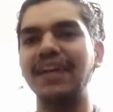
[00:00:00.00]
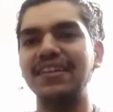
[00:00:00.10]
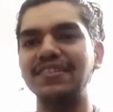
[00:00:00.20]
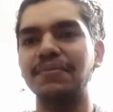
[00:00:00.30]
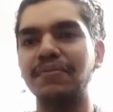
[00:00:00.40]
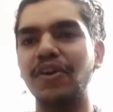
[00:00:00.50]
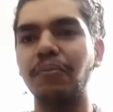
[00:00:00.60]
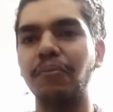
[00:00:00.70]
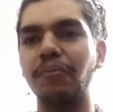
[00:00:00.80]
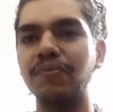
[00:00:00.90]
is
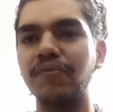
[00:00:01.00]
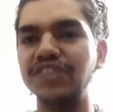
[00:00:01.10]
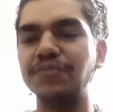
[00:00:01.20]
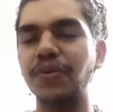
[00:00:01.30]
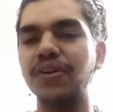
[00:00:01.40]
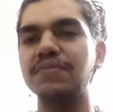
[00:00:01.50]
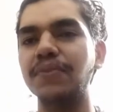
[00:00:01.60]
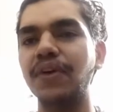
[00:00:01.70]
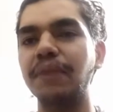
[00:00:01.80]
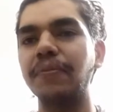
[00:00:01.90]
what is much more
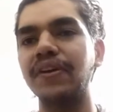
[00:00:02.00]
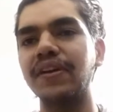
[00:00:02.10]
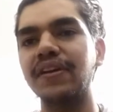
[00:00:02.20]
important.